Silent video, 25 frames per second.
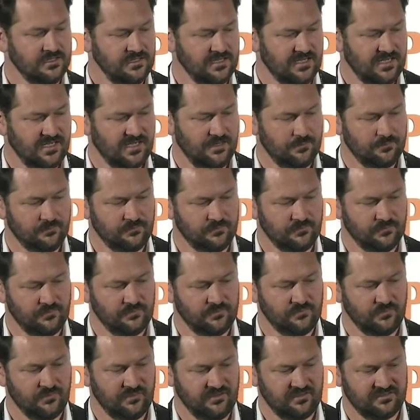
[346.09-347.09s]

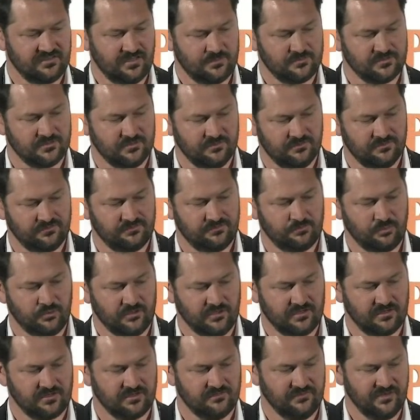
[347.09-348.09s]
With the exception of
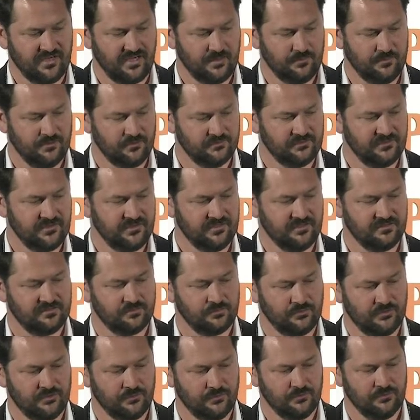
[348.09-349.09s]
putting a conveyor belt in, it's
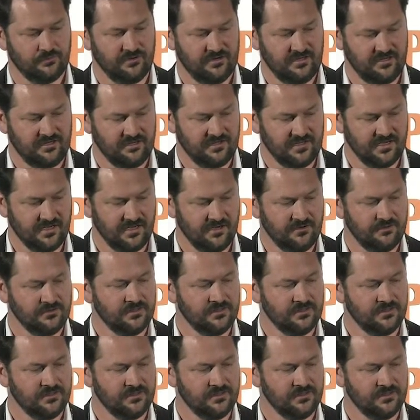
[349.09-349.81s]
pretty well ready to go.